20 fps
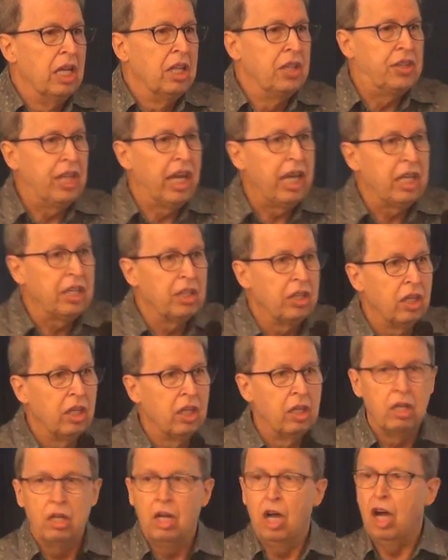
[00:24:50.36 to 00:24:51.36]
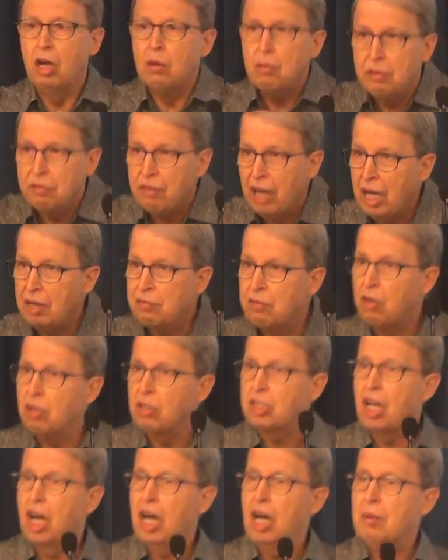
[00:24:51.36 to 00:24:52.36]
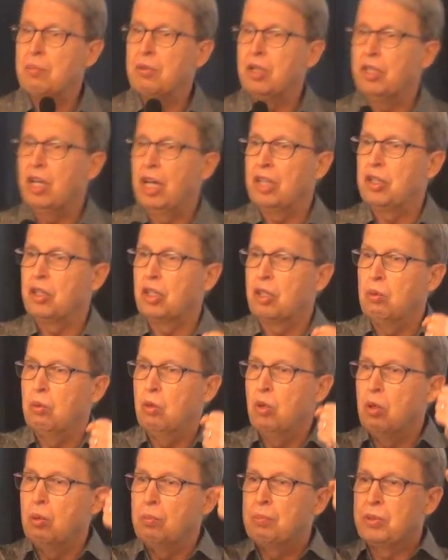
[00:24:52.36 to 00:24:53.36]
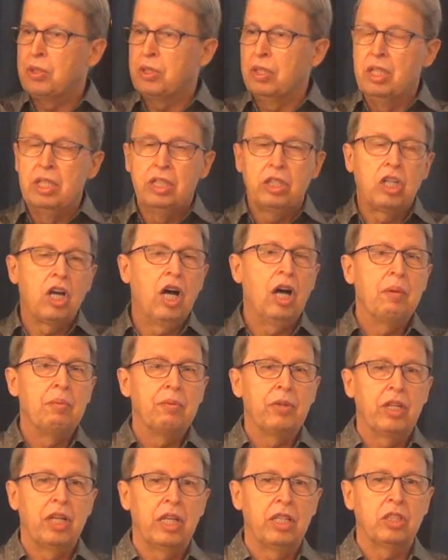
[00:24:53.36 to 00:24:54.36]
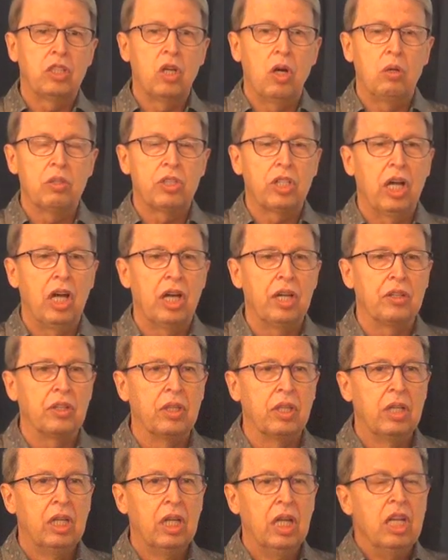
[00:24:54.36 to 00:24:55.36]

Then a revival comes, and other groups come and goes on.